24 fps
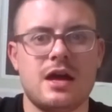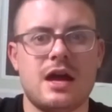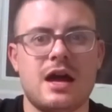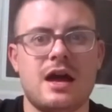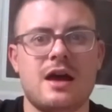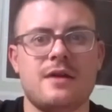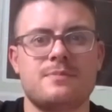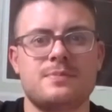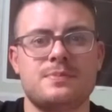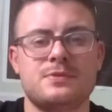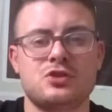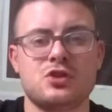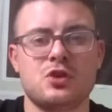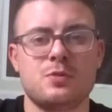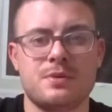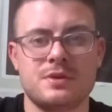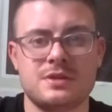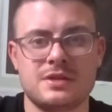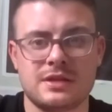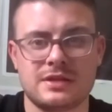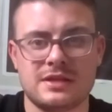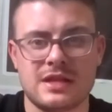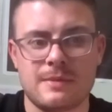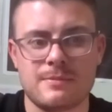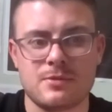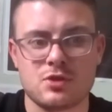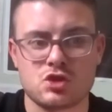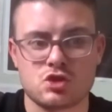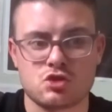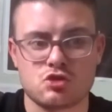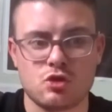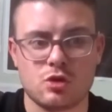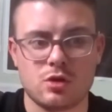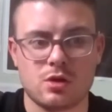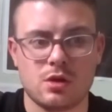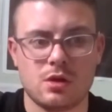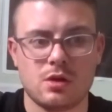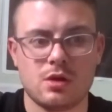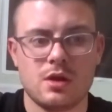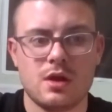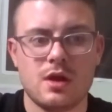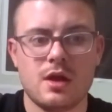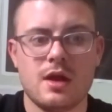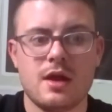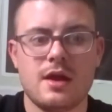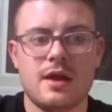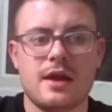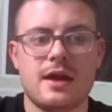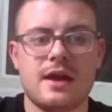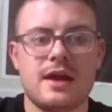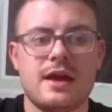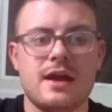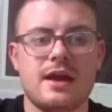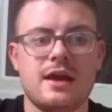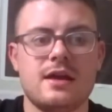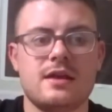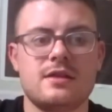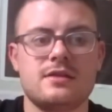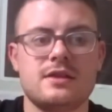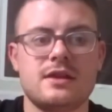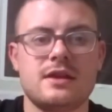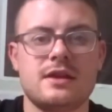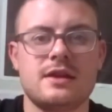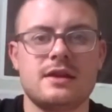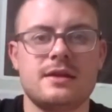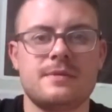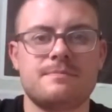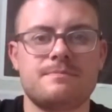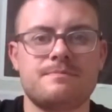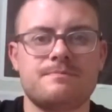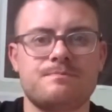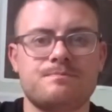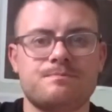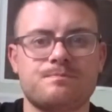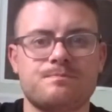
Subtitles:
I do predict them to struggle. They